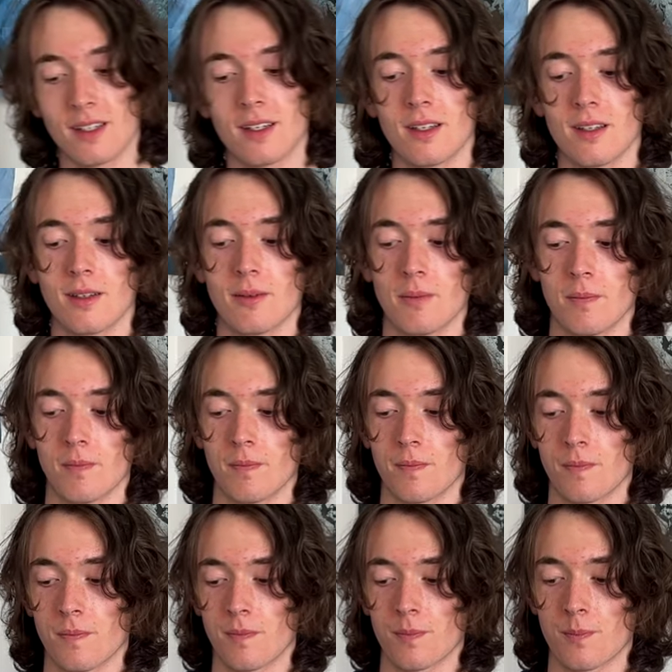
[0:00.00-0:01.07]
Um
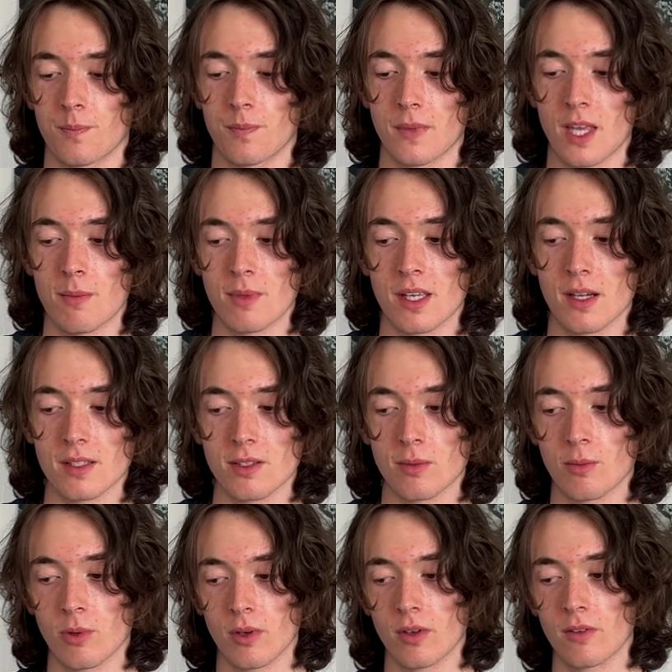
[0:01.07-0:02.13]
and because they're
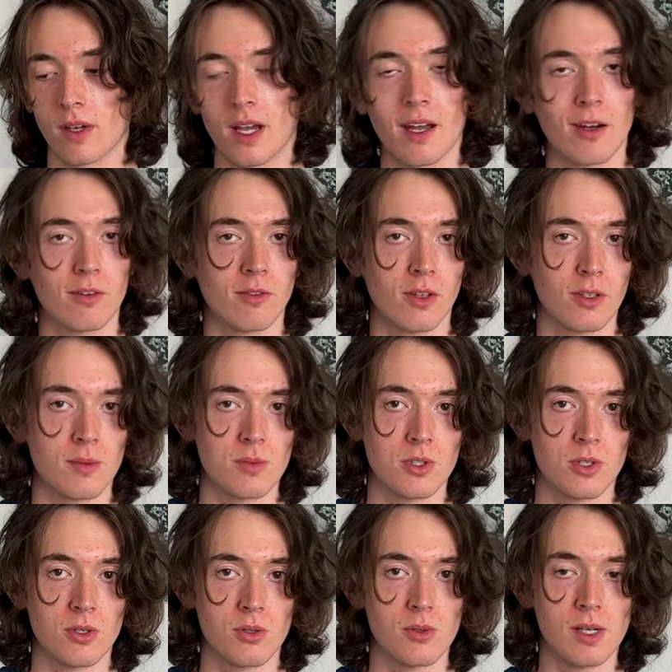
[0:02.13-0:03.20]
more of a higher volume
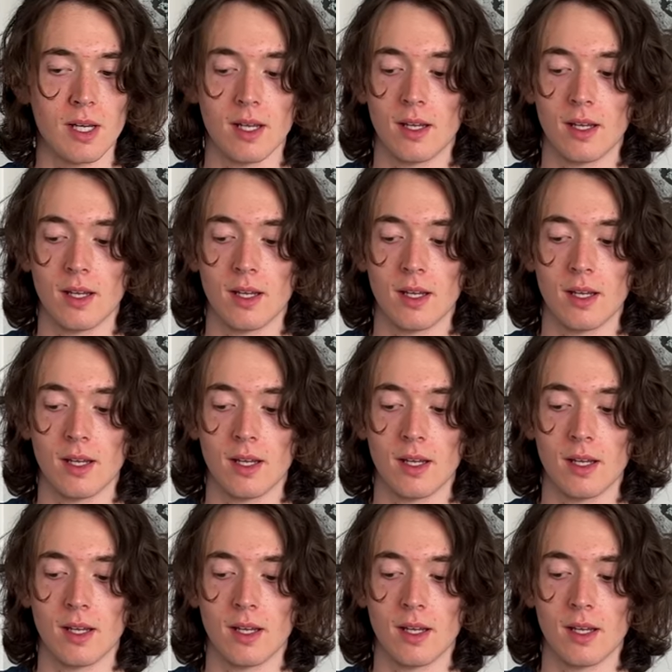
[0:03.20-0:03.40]
shoe,